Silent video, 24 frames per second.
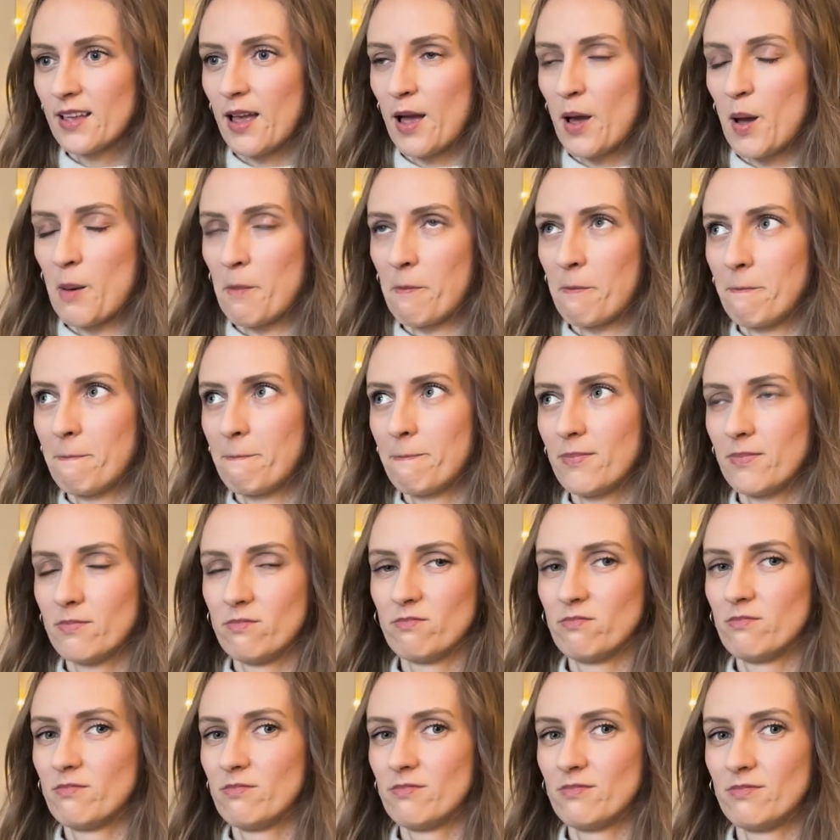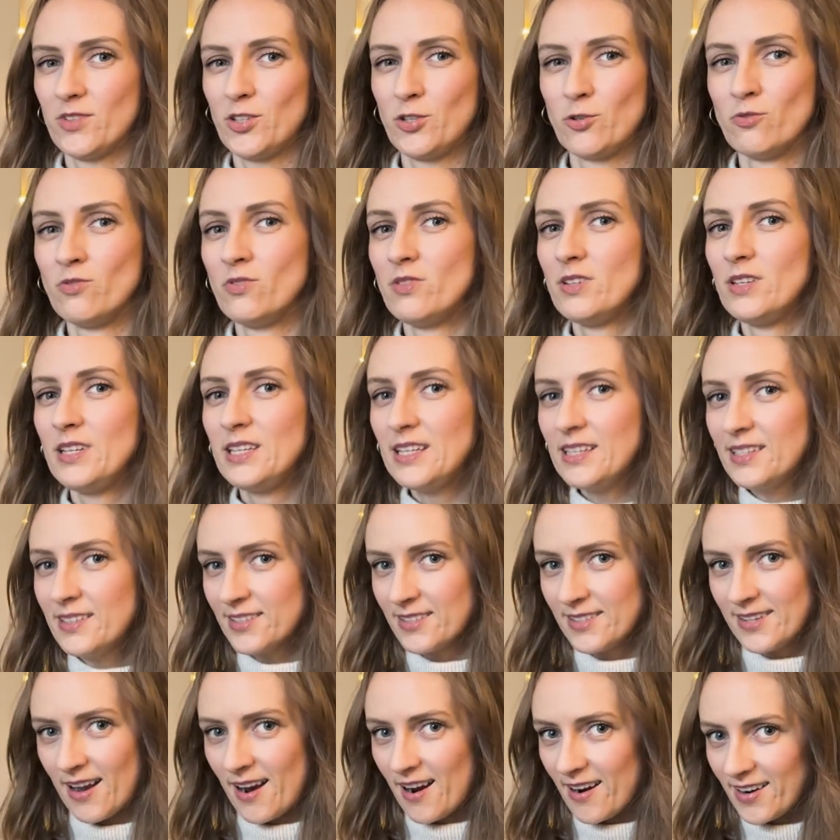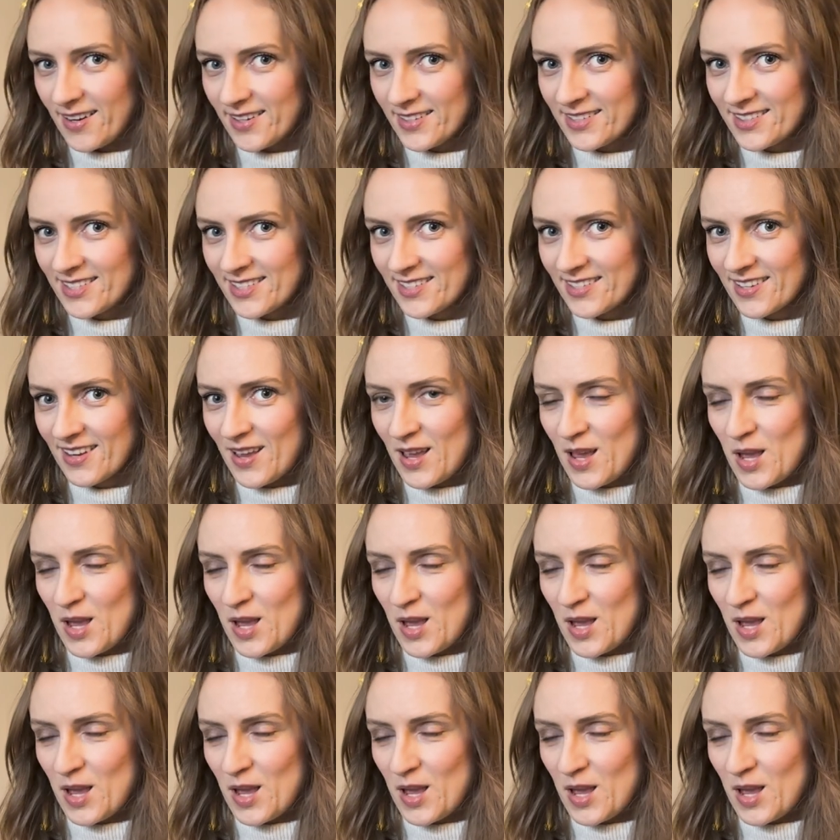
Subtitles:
you need darts